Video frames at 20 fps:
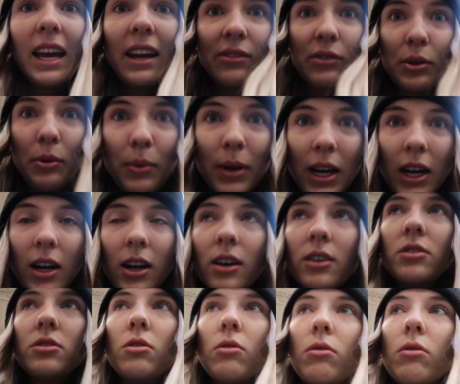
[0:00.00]
everywhere.
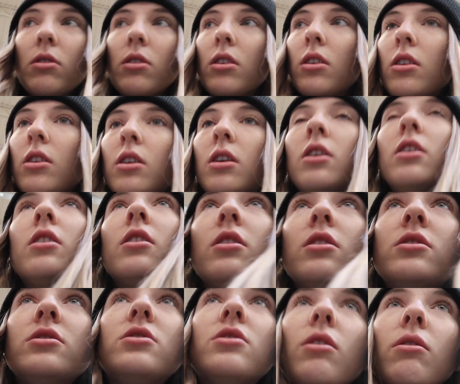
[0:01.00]
Don't,
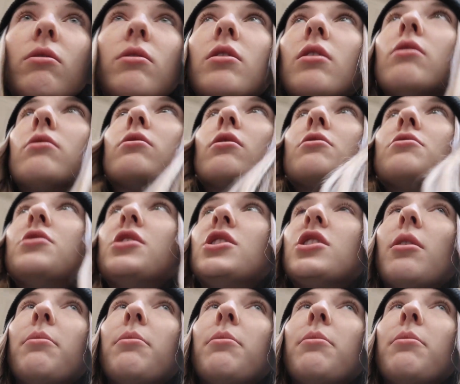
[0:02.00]
don't go grocery